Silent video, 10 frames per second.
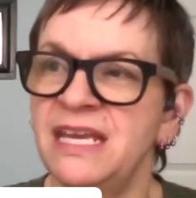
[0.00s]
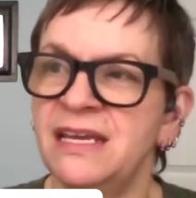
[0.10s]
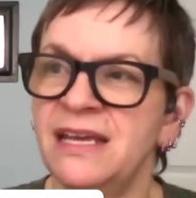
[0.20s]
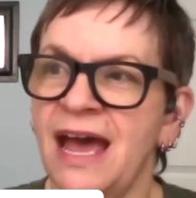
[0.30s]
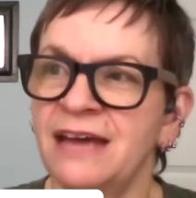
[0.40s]
in
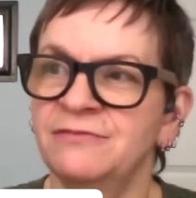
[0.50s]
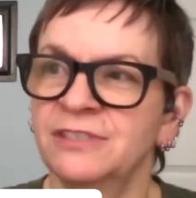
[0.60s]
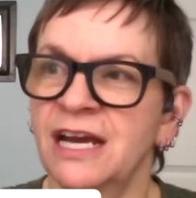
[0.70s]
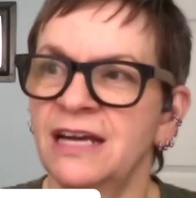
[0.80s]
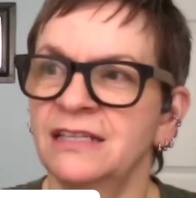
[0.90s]
meeting
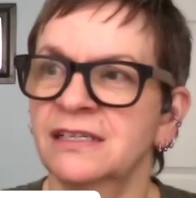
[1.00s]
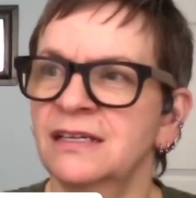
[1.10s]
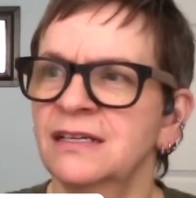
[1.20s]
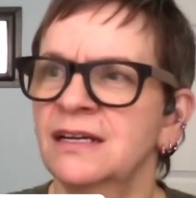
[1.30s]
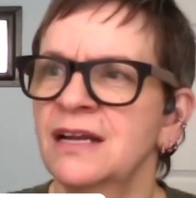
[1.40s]

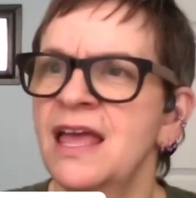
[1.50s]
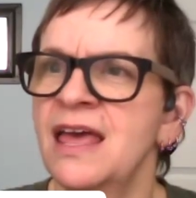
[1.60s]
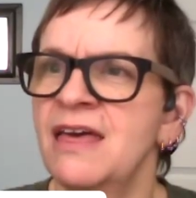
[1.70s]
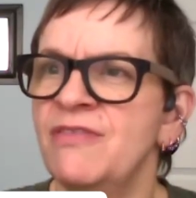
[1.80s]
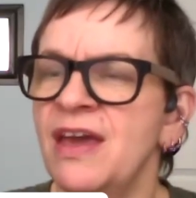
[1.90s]
advertiser
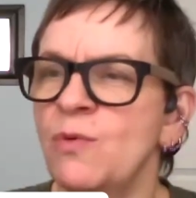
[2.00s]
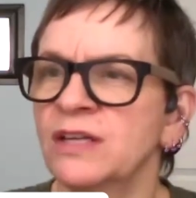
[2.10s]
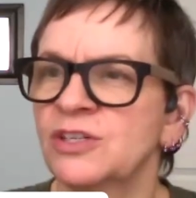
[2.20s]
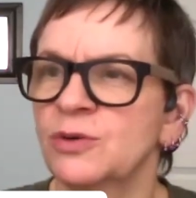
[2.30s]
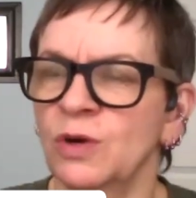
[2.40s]

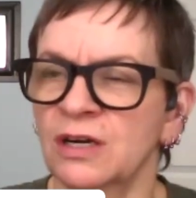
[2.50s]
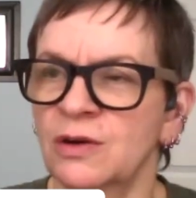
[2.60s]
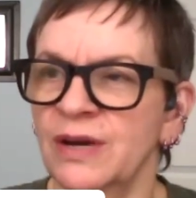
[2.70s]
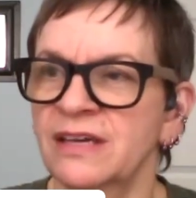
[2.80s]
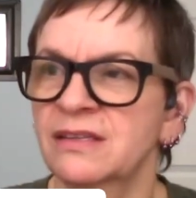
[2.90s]
they want to
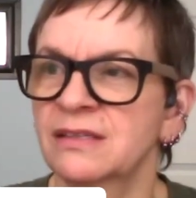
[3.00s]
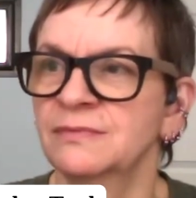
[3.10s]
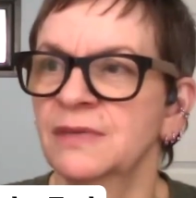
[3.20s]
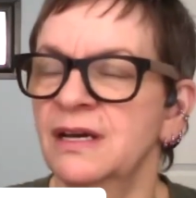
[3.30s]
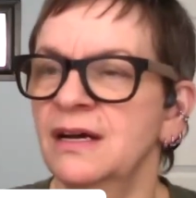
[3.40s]
work
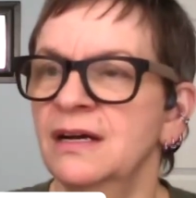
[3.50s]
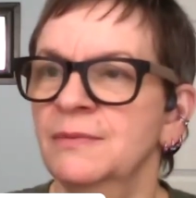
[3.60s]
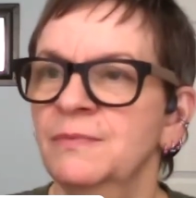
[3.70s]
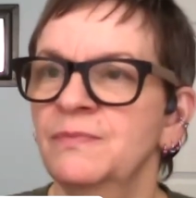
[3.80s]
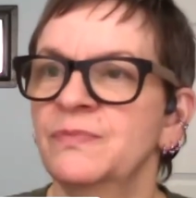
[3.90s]
with?
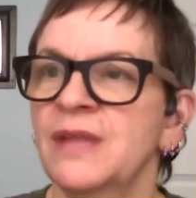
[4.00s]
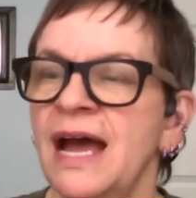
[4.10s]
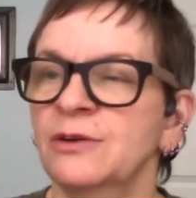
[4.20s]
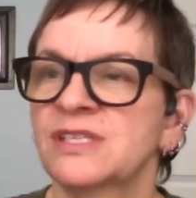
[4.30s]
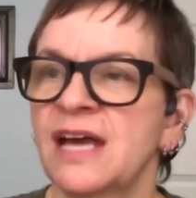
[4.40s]

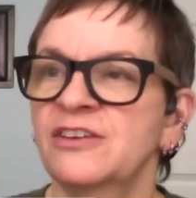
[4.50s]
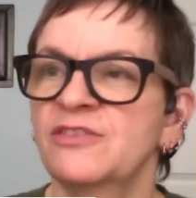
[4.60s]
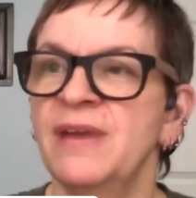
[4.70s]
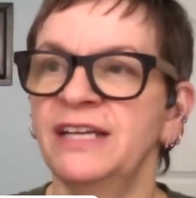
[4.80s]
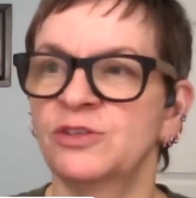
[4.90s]

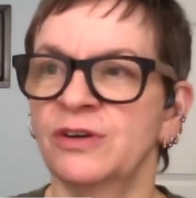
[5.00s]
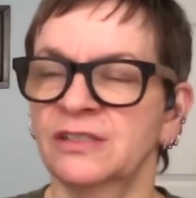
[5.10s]
Outside of